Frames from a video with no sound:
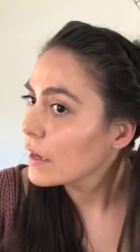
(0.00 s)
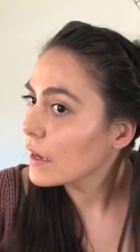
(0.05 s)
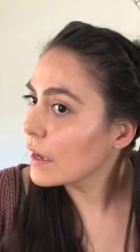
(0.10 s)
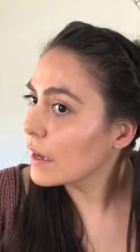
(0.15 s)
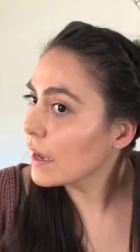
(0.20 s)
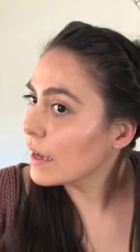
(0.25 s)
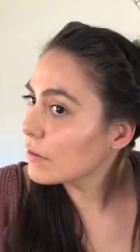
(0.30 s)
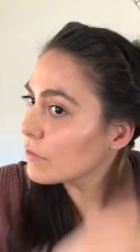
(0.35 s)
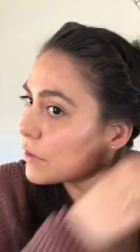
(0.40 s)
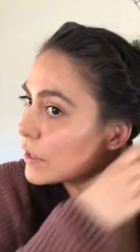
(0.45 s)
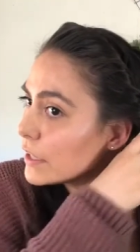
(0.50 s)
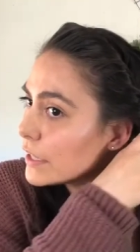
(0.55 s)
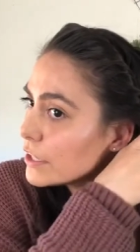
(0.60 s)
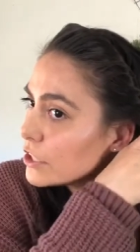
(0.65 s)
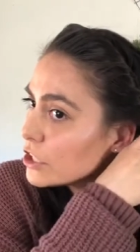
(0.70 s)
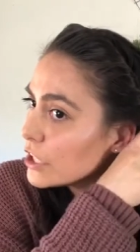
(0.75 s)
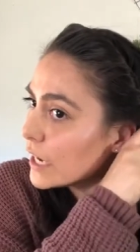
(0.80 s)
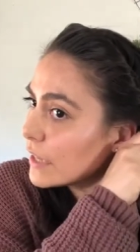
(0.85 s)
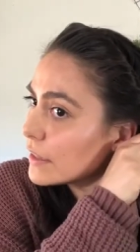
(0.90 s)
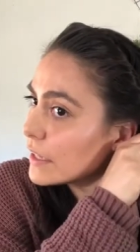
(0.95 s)
and really
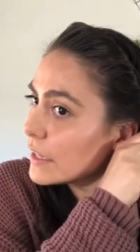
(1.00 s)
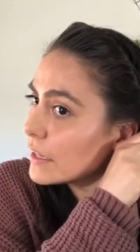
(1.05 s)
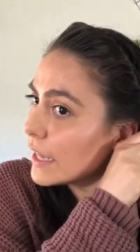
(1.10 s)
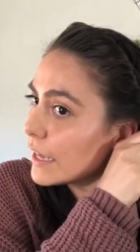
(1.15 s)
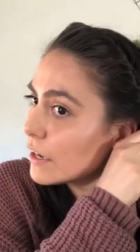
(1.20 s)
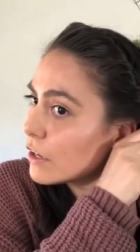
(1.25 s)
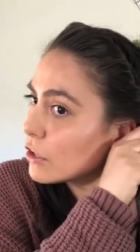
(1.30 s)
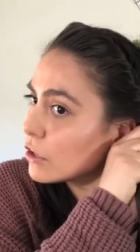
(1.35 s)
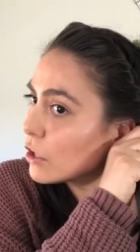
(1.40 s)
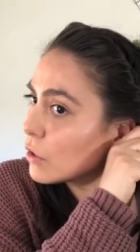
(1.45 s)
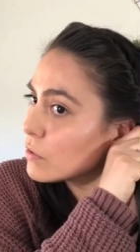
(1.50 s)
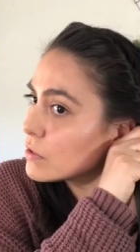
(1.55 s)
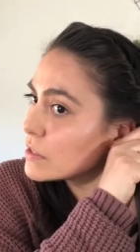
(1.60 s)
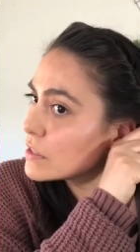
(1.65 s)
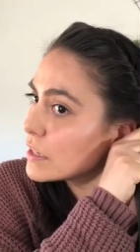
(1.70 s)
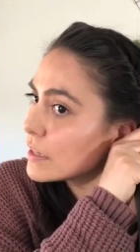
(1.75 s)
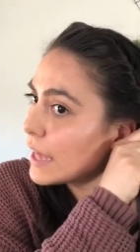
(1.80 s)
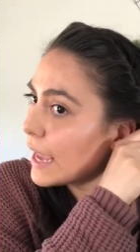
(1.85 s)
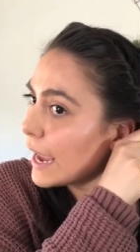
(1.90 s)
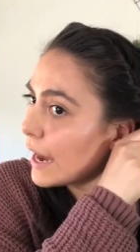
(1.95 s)
gently, like close
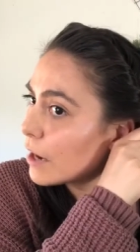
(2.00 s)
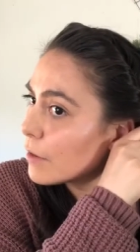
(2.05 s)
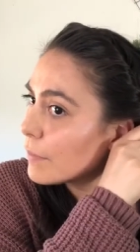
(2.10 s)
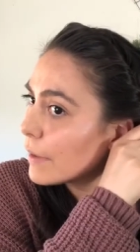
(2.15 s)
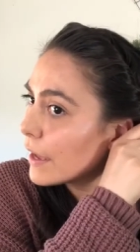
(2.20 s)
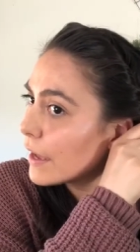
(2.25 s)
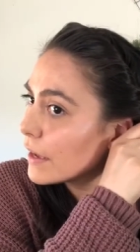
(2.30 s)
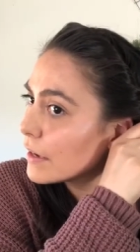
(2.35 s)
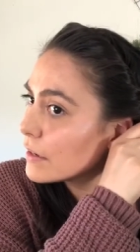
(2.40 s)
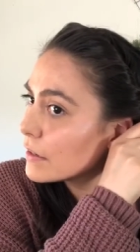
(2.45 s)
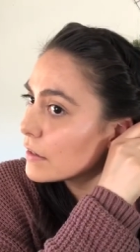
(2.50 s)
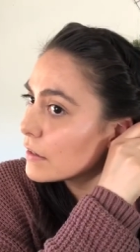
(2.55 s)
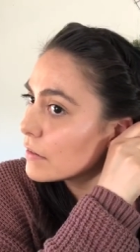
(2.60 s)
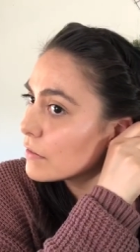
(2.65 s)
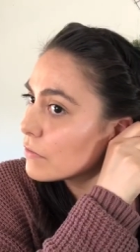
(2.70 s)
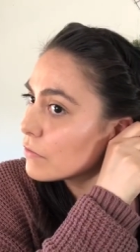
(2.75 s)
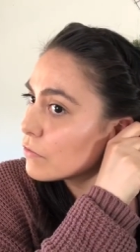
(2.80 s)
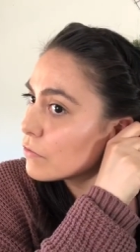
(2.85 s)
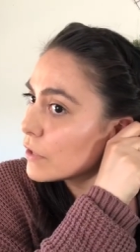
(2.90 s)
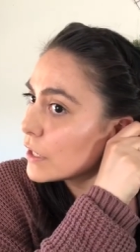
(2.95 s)
to the hairband,
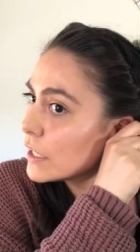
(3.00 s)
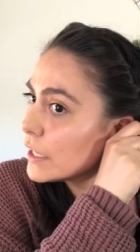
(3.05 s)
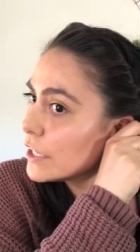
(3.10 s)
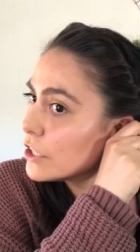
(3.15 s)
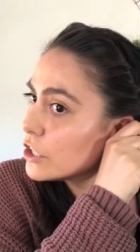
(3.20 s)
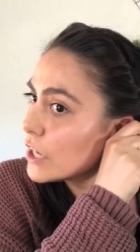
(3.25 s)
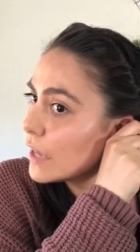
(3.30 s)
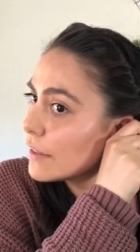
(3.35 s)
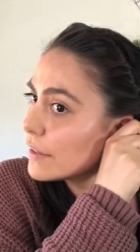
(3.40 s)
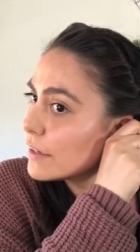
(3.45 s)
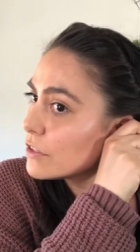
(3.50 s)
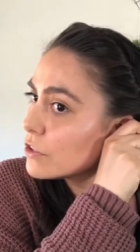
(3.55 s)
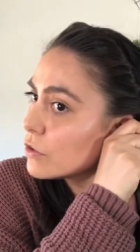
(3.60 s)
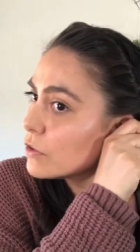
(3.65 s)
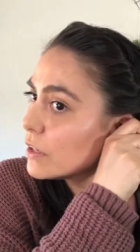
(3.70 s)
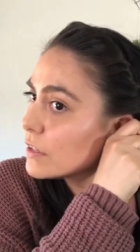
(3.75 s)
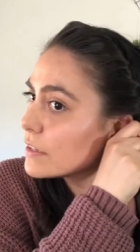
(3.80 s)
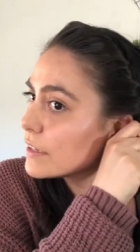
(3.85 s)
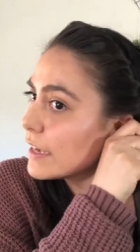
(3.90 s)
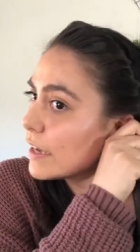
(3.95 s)
really gently so it
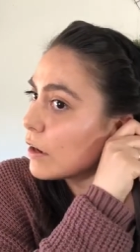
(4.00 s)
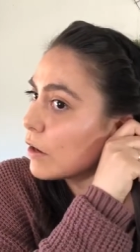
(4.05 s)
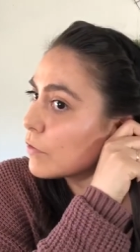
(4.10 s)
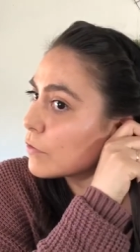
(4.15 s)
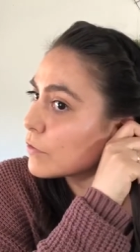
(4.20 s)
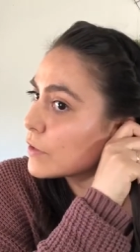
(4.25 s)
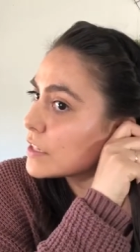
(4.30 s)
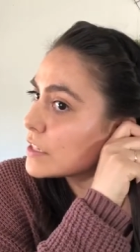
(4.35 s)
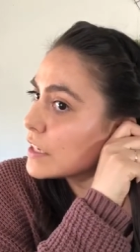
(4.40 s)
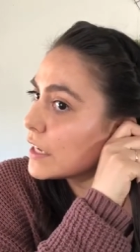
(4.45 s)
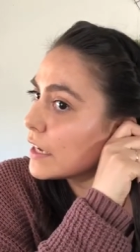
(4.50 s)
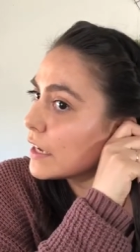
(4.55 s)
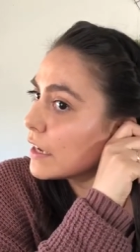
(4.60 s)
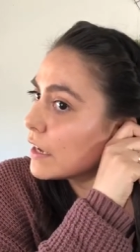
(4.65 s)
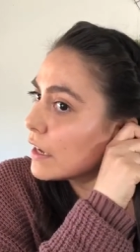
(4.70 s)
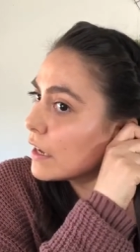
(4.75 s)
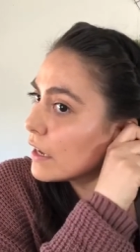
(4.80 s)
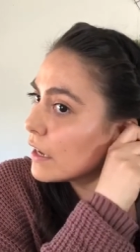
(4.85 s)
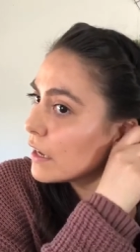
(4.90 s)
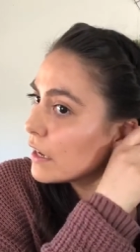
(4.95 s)
doesn't get all frizzy.
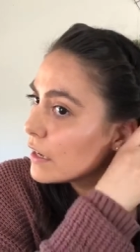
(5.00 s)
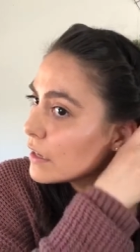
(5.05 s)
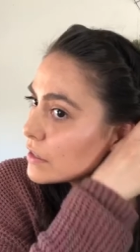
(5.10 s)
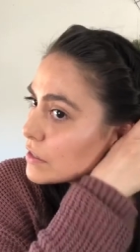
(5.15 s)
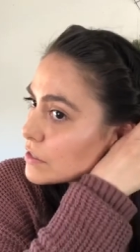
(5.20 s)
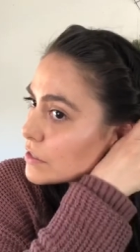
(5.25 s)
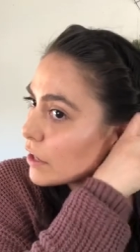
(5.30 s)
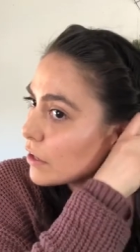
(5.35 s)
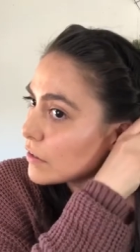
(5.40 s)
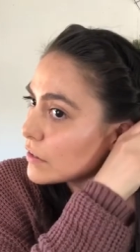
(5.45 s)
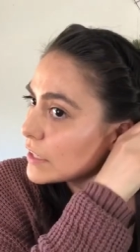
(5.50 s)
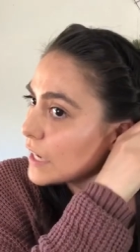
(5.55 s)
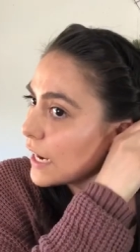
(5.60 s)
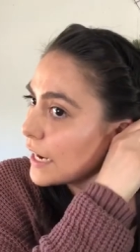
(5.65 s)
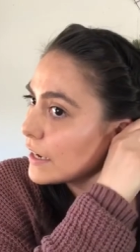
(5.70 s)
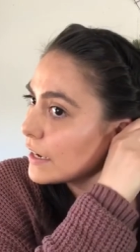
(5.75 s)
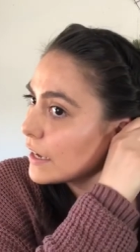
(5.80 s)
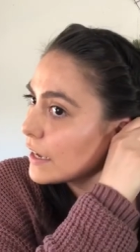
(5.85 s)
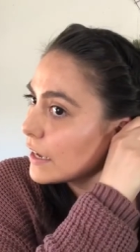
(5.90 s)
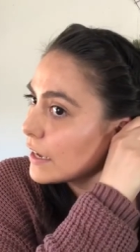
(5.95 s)
Start
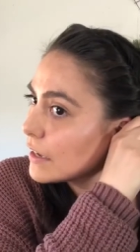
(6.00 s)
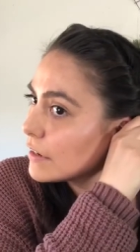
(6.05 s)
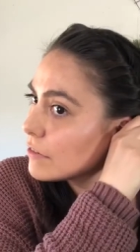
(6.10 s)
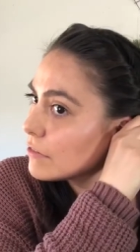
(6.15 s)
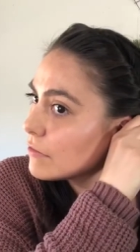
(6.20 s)
tightening it.